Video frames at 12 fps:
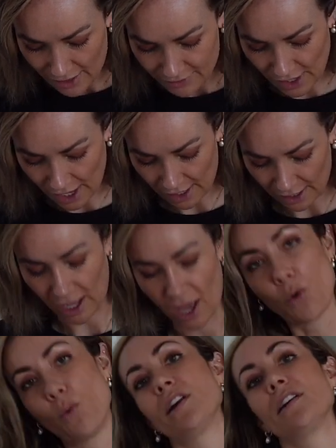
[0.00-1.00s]
that I kind
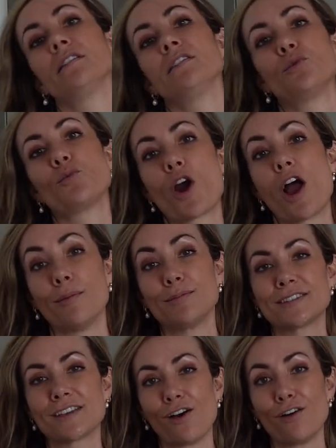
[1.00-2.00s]
of wanted a little more
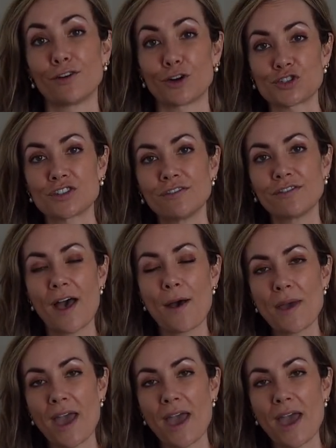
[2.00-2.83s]
upscale version of them,